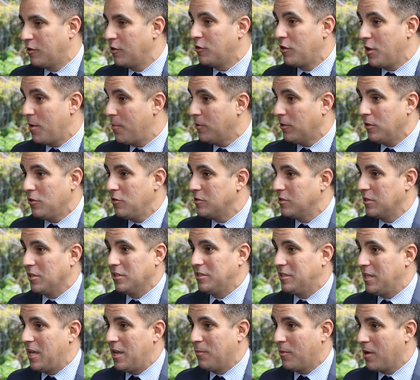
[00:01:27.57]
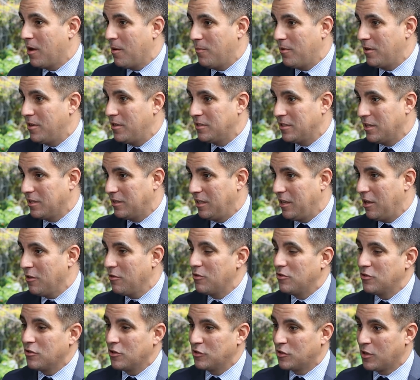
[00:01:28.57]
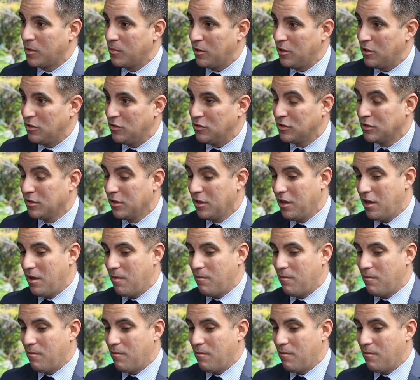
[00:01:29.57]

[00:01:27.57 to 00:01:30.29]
They're typically using the same companies that the other insurance companies use.